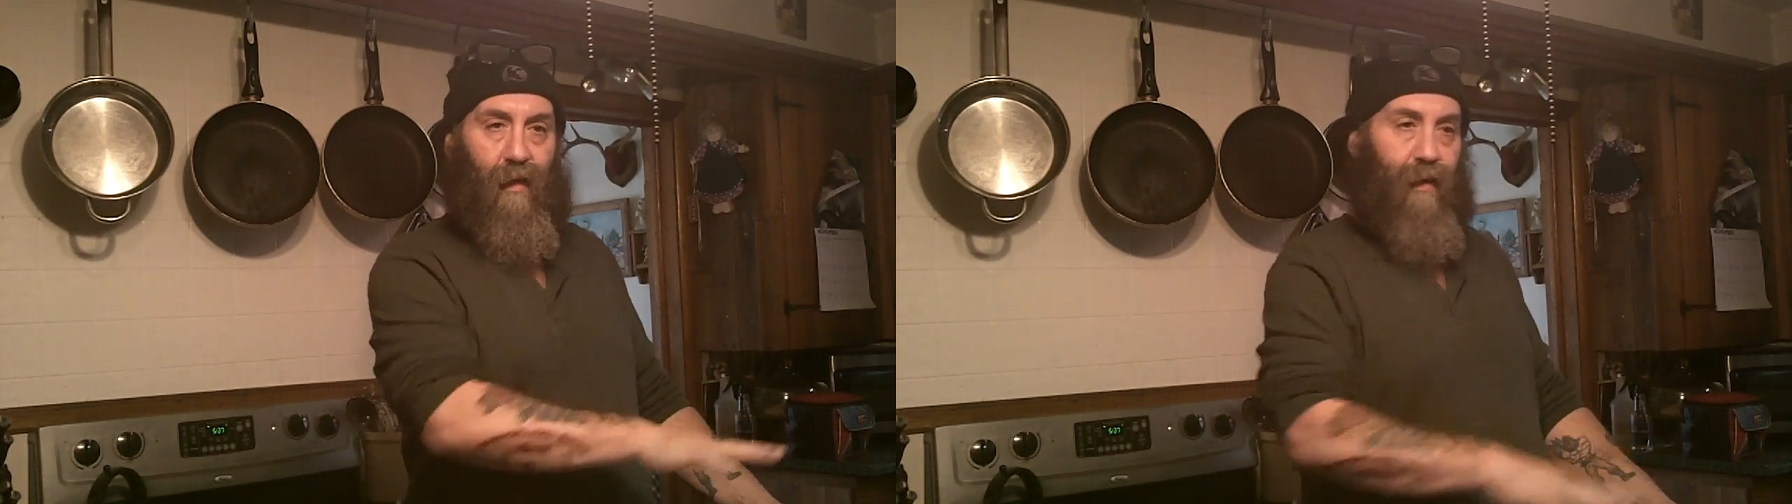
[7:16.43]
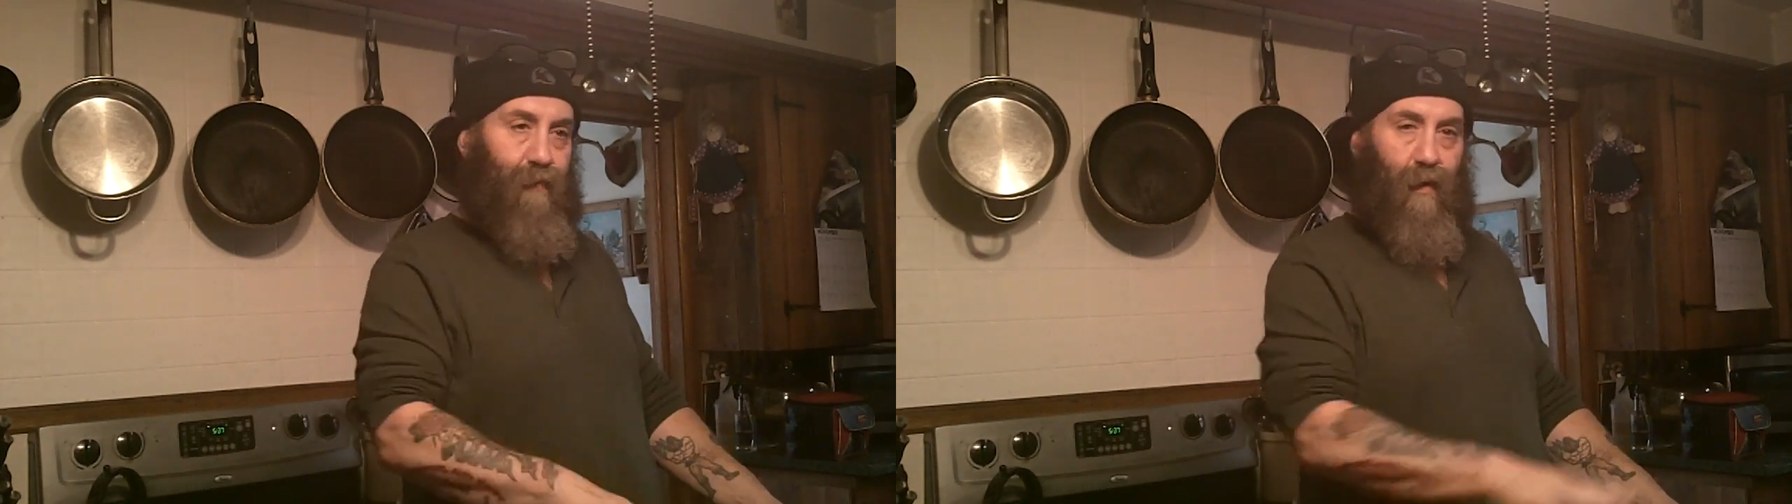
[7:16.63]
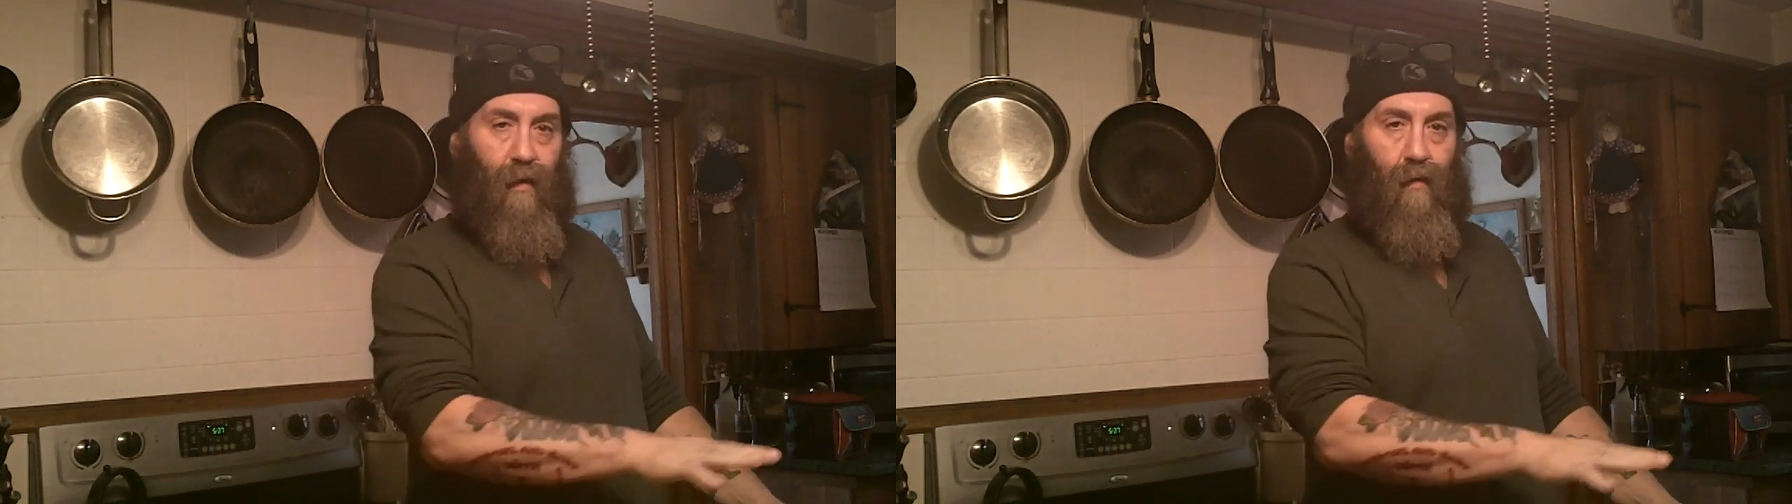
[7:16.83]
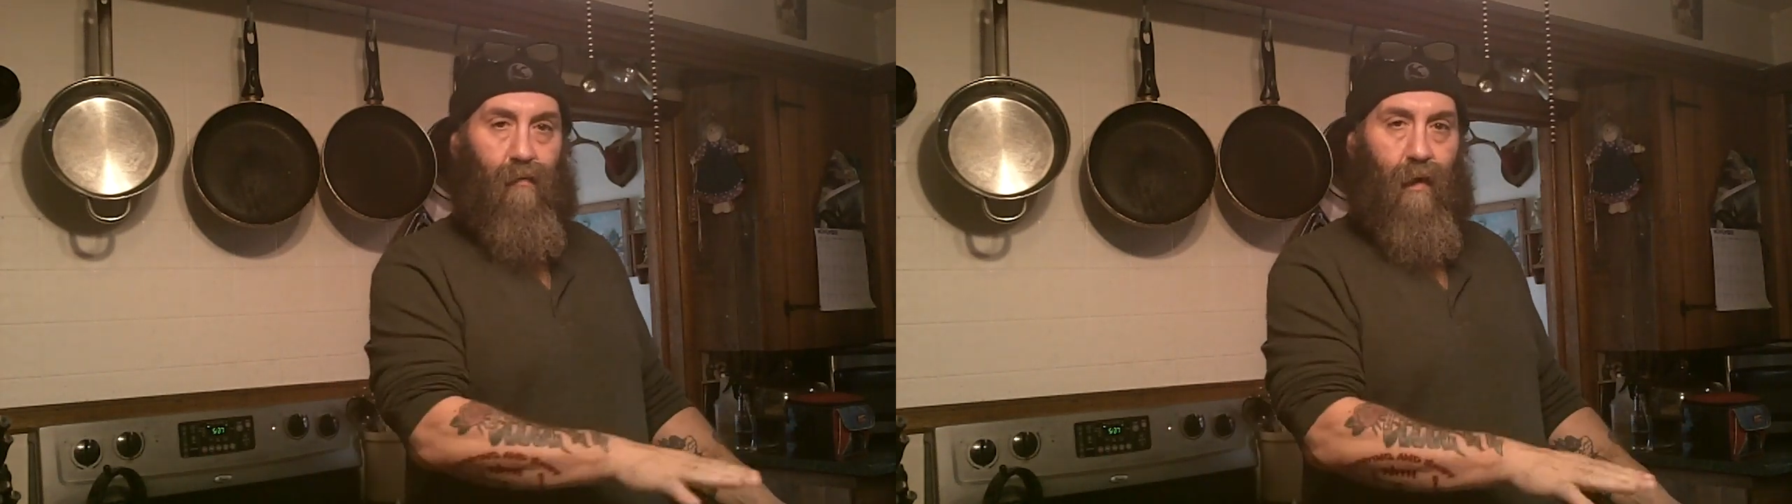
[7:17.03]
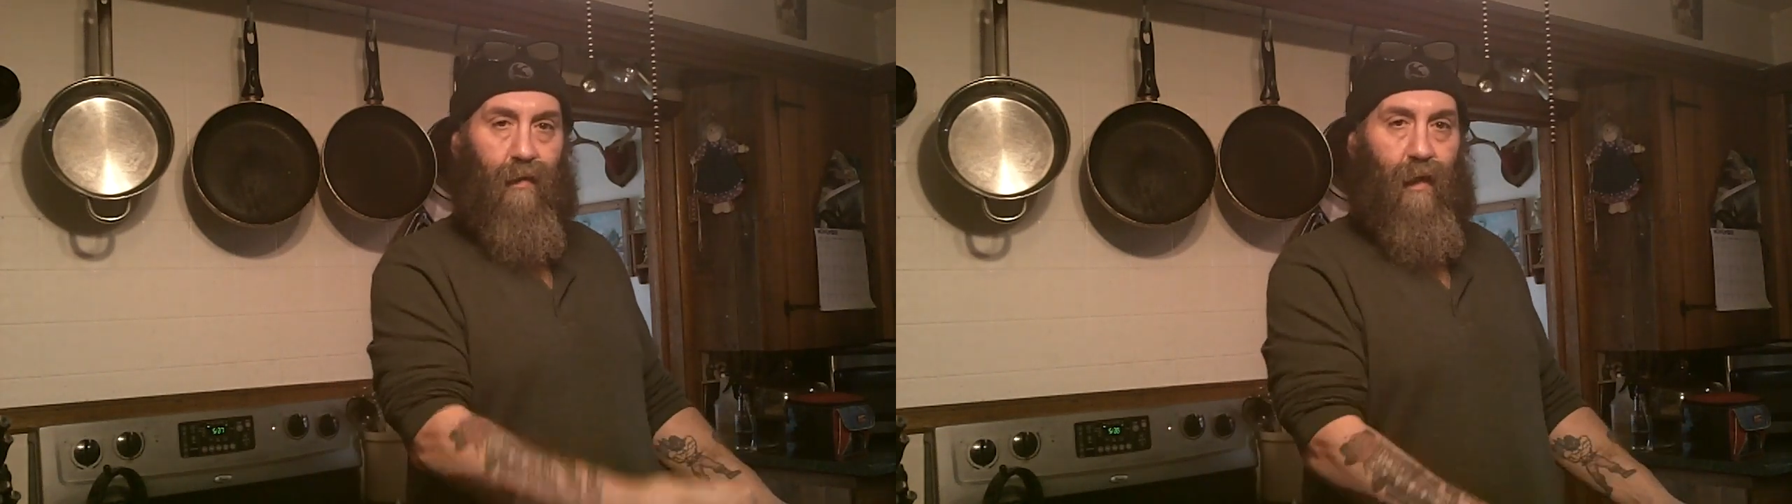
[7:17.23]
give a little
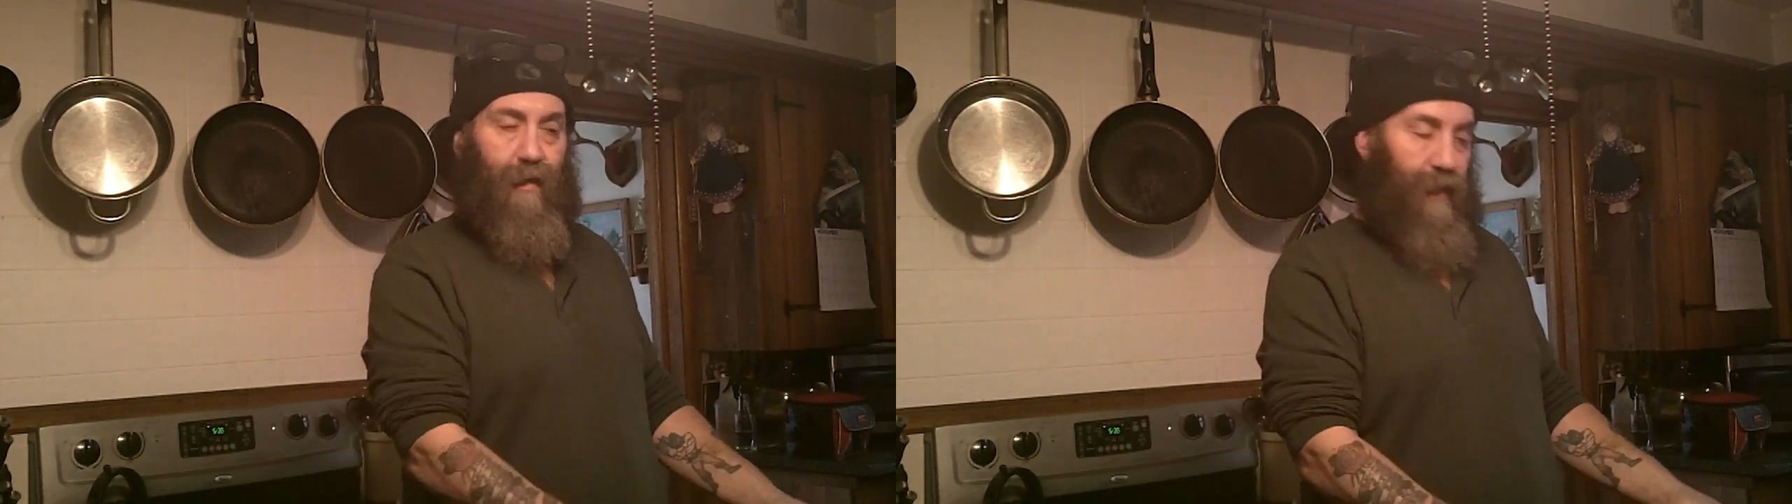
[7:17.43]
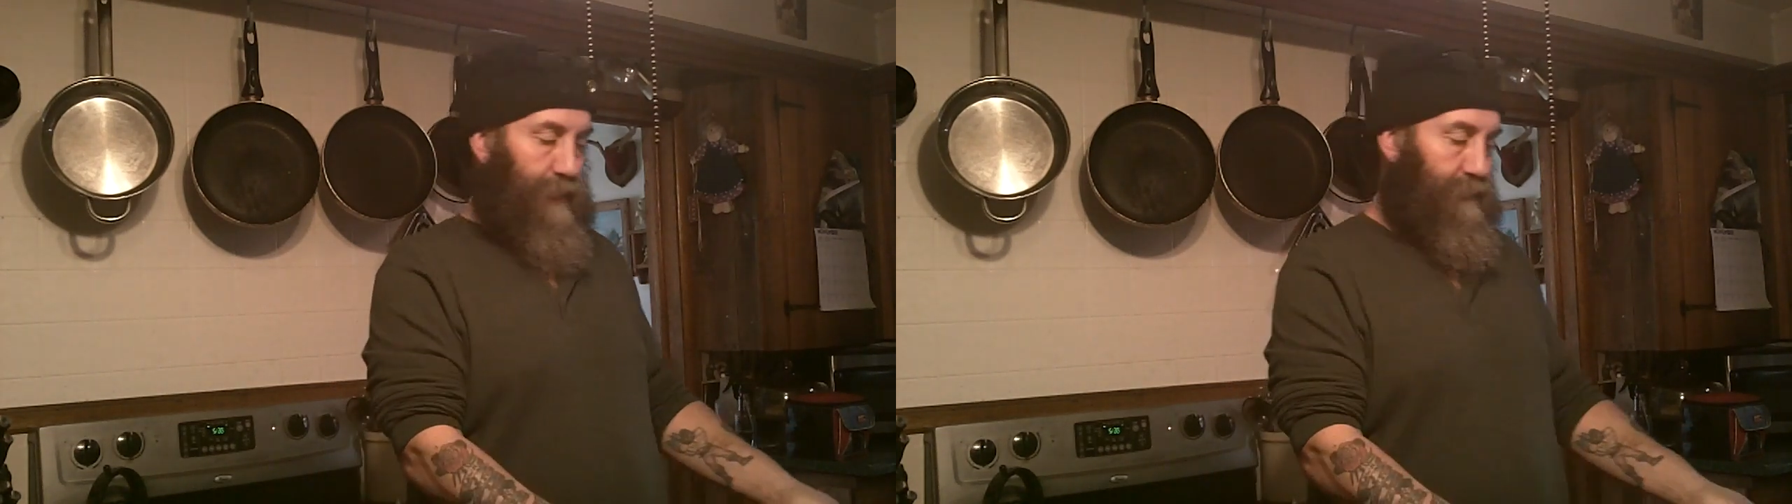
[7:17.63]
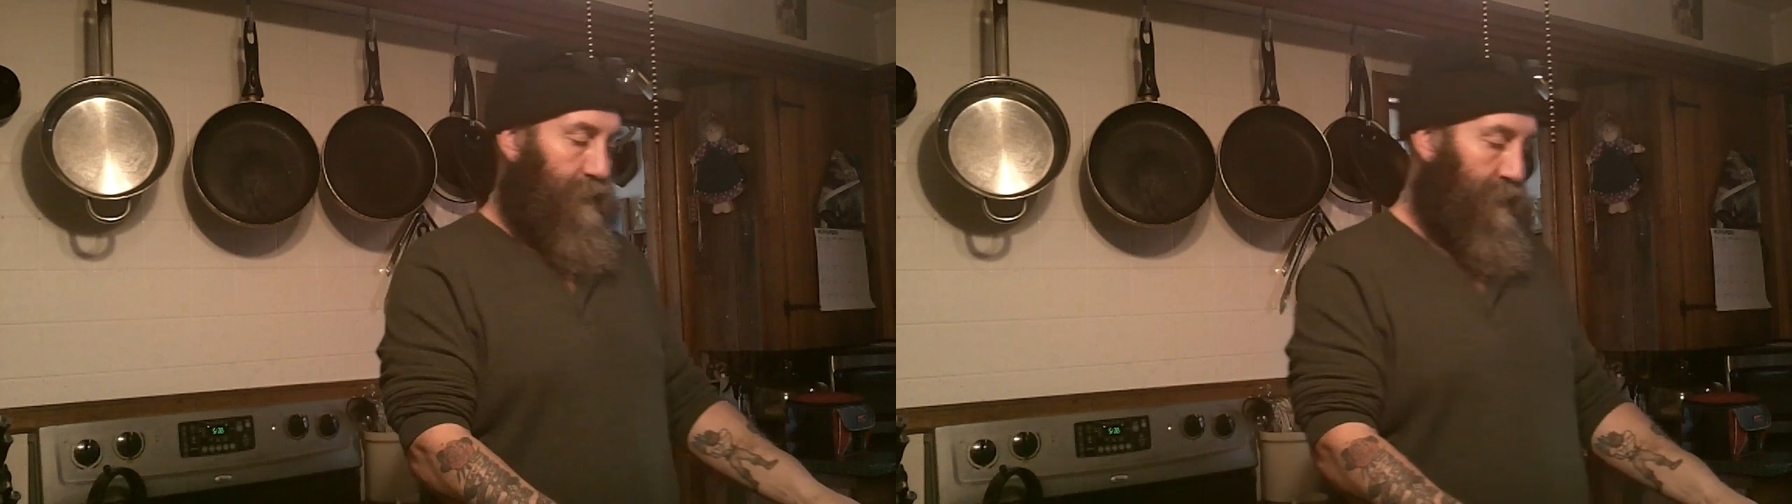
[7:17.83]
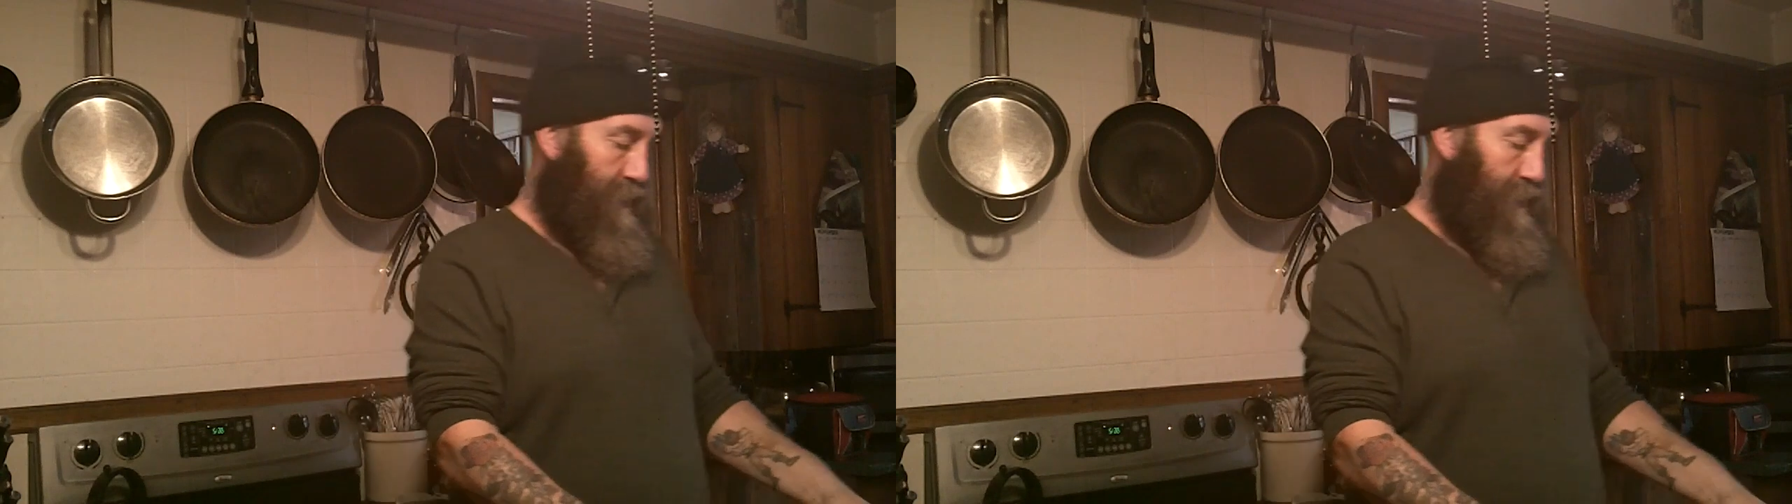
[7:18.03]
crust on top.